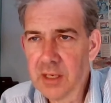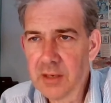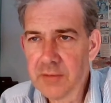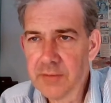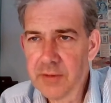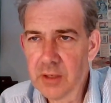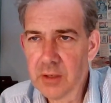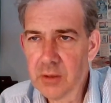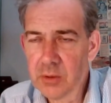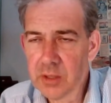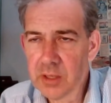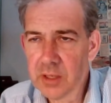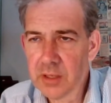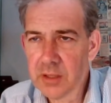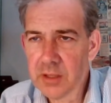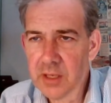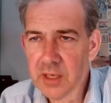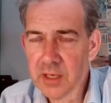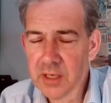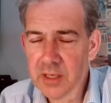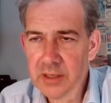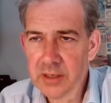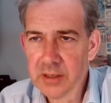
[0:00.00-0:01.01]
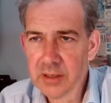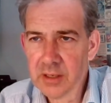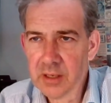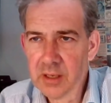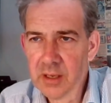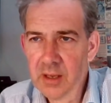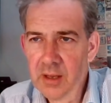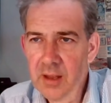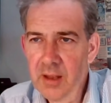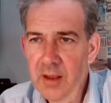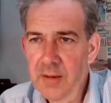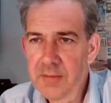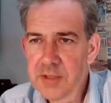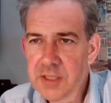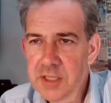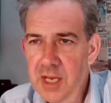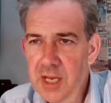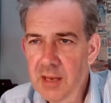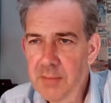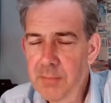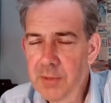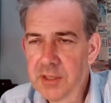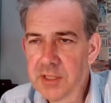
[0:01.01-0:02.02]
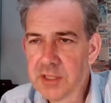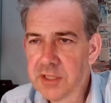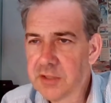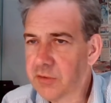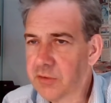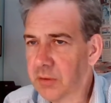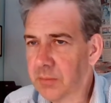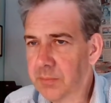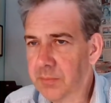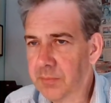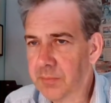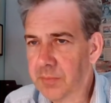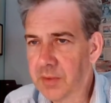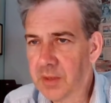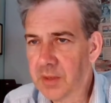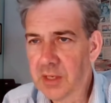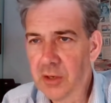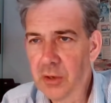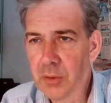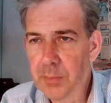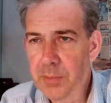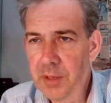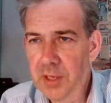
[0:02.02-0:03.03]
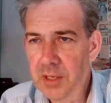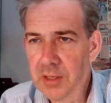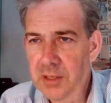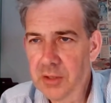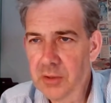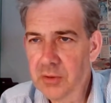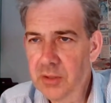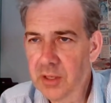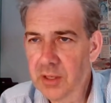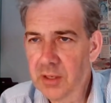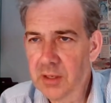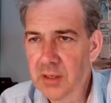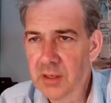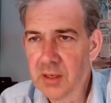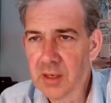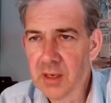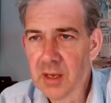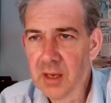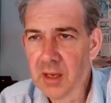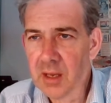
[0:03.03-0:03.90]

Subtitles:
If you look at the statements from European Union,